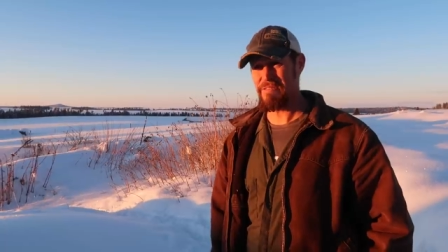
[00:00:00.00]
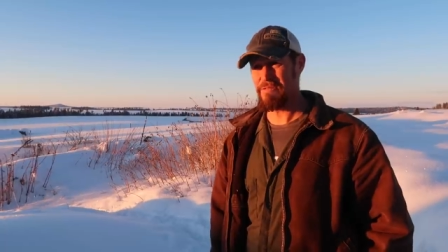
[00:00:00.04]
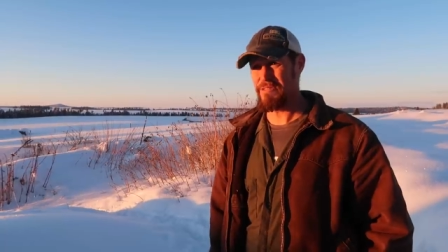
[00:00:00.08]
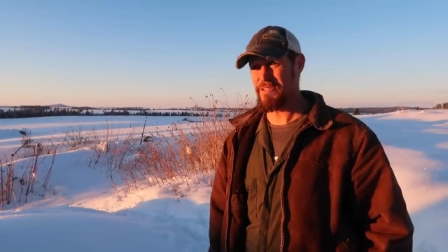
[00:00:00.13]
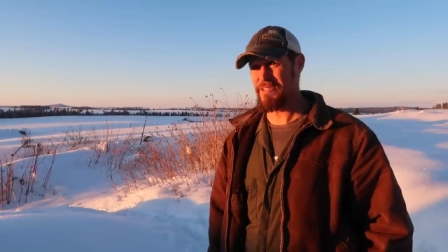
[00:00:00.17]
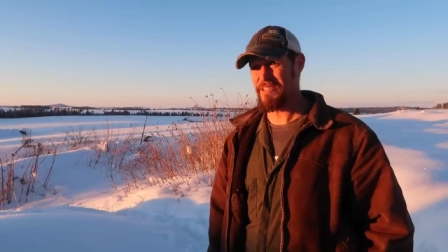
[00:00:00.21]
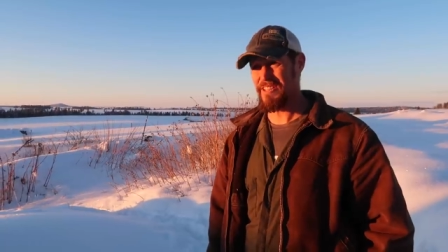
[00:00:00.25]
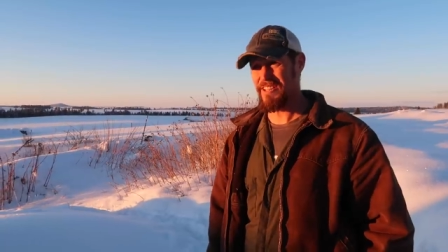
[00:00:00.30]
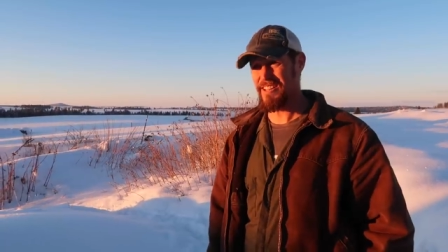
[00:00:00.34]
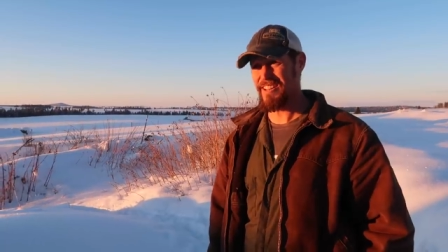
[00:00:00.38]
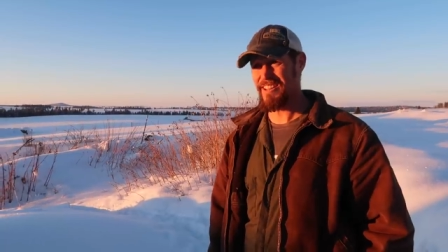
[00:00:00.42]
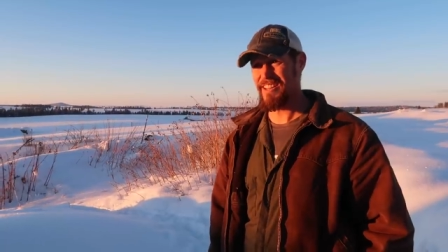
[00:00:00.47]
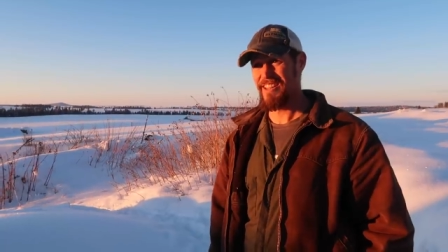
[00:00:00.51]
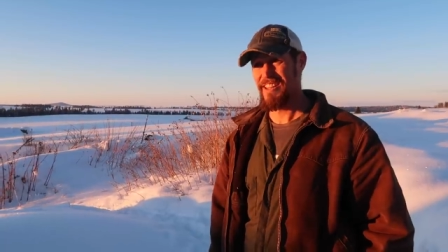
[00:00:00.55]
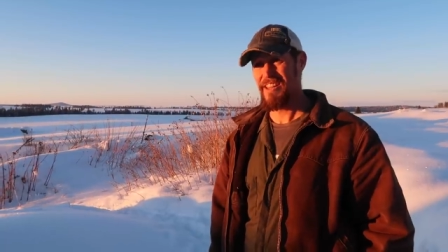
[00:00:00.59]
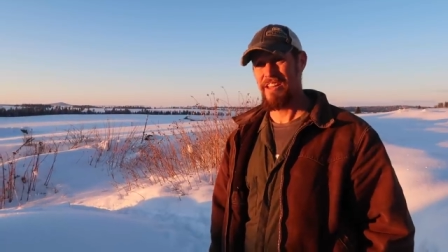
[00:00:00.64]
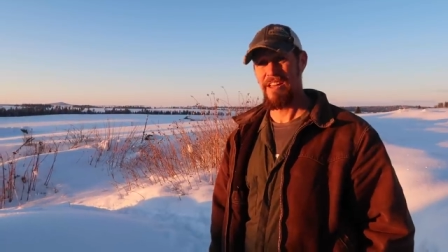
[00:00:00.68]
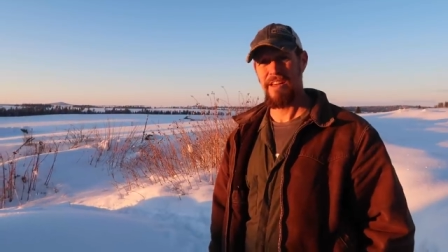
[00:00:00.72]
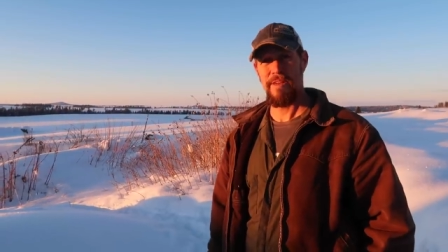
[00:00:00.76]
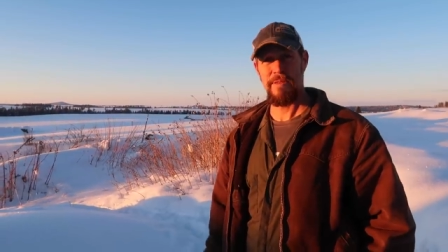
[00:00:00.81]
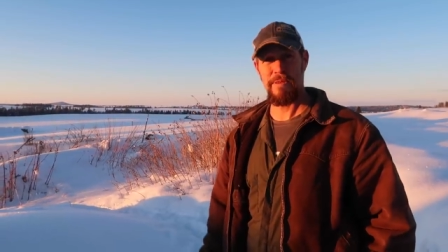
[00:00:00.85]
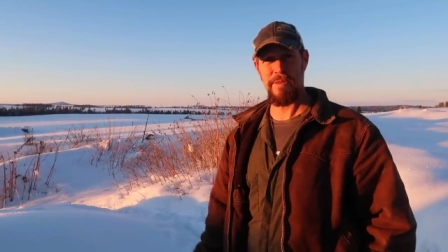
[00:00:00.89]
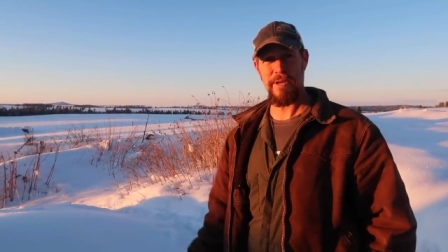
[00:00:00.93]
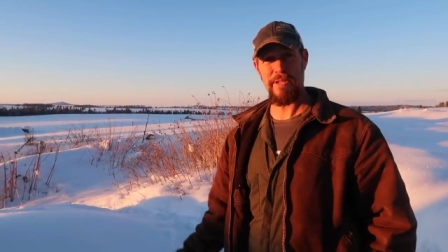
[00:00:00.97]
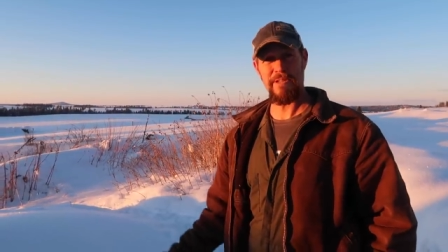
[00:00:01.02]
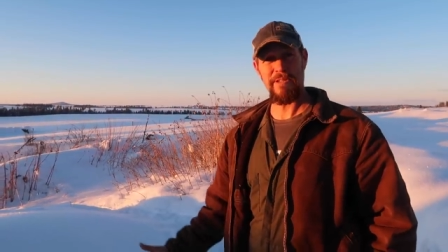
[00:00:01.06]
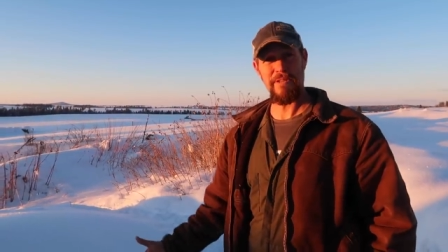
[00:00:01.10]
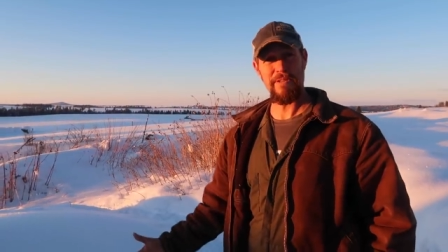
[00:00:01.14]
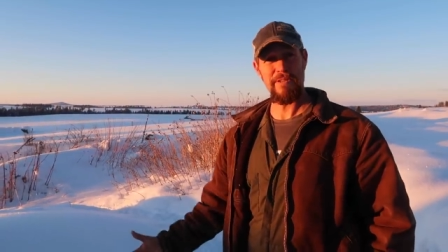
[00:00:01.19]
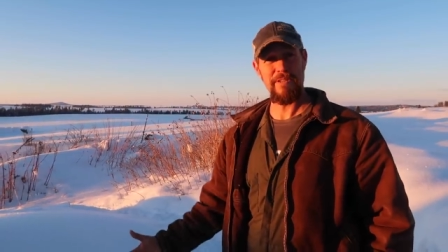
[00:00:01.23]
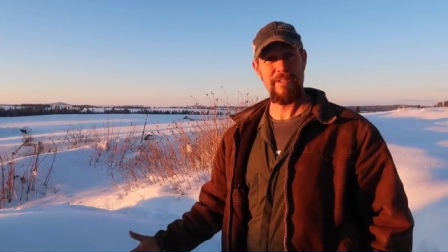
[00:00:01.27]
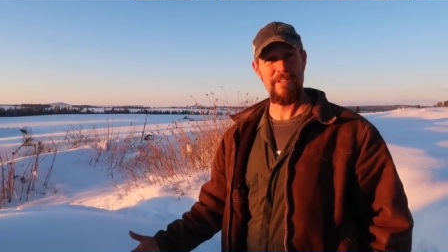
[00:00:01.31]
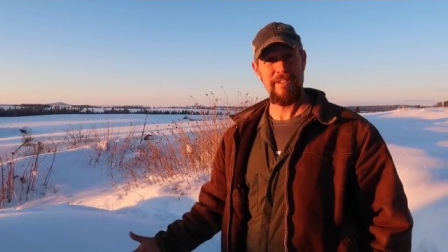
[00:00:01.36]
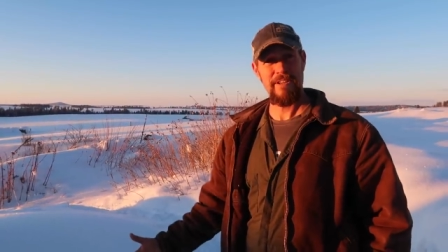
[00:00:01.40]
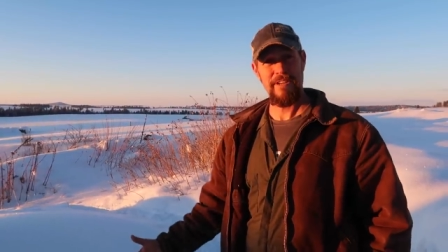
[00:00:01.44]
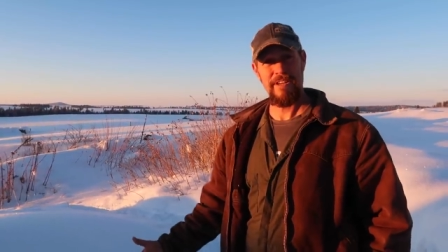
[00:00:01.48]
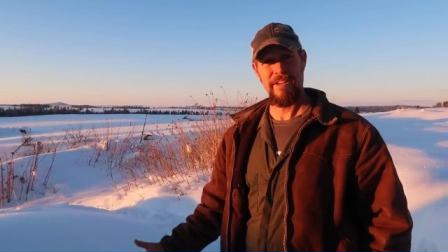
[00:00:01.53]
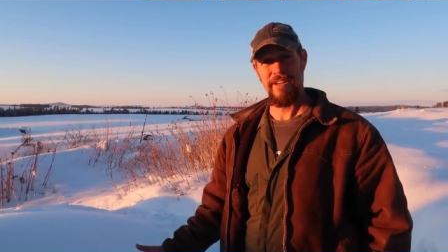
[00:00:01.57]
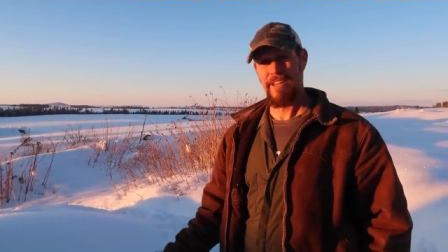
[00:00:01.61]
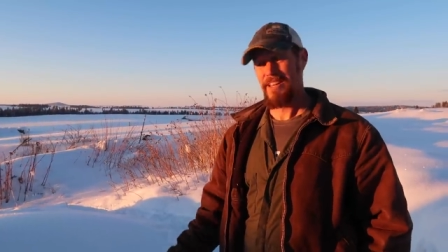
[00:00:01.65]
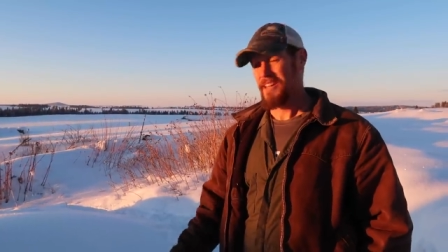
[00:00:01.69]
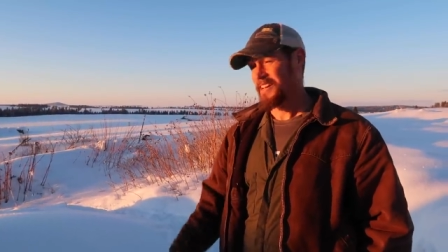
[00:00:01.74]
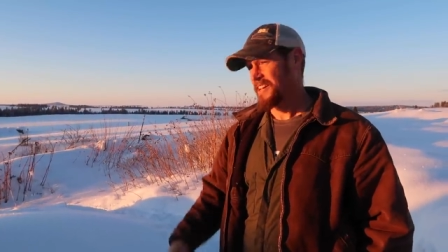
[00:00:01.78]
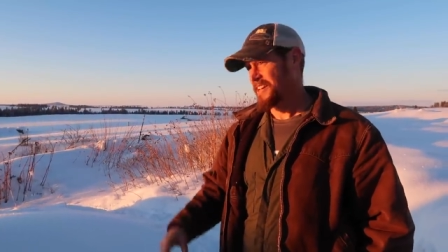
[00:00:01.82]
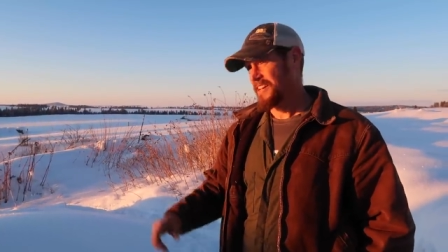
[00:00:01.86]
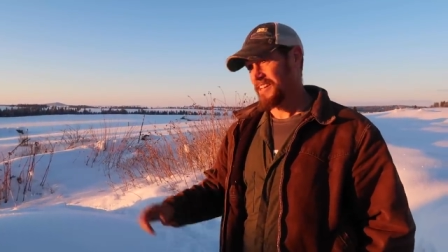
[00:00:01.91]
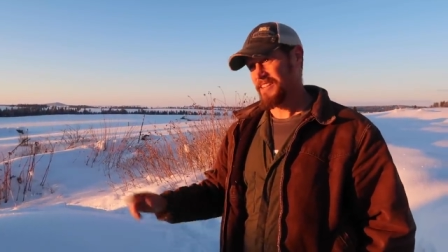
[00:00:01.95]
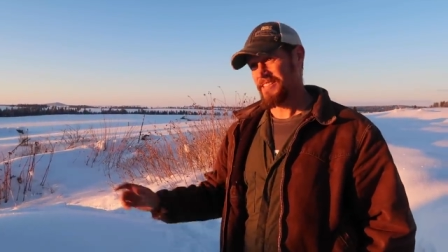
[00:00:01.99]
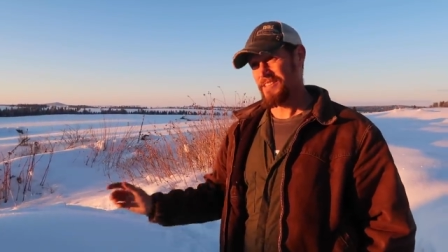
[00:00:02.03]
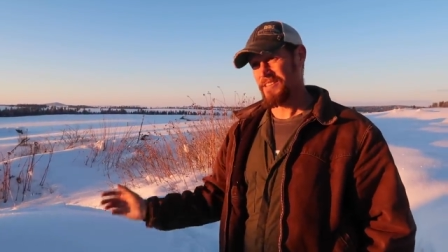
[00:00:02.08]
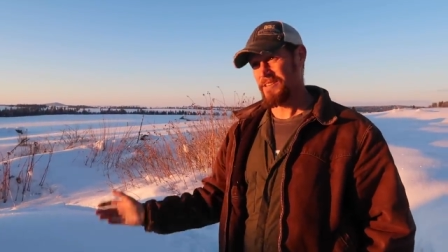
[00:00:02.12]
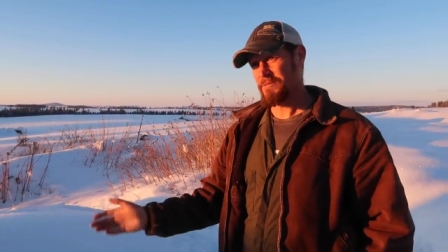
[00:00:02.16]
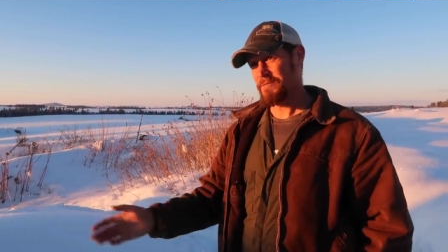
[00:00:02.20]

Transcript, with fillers: it was uh, thistles. And